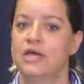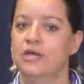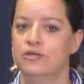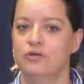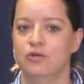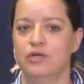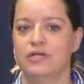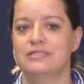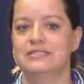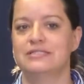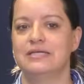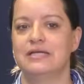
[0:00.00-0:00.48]

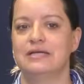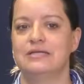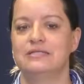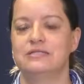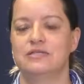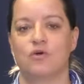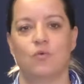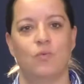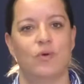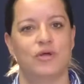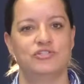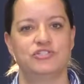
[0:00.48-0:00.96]
You can send us
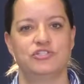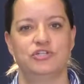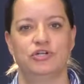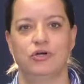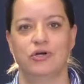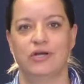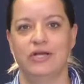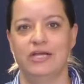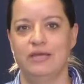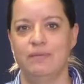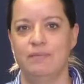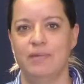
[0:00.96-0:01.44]
a question
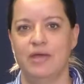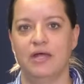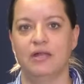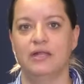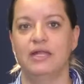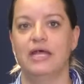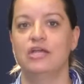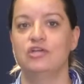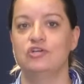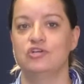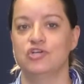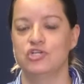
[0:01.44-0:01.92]
or an
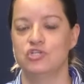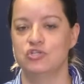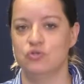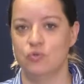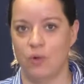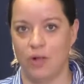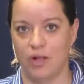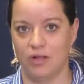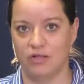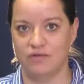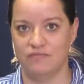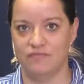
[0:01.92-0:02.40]
email, and you can do
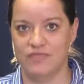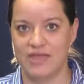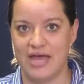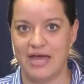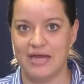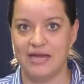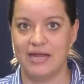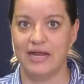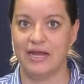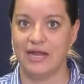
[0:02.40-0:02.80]
all of that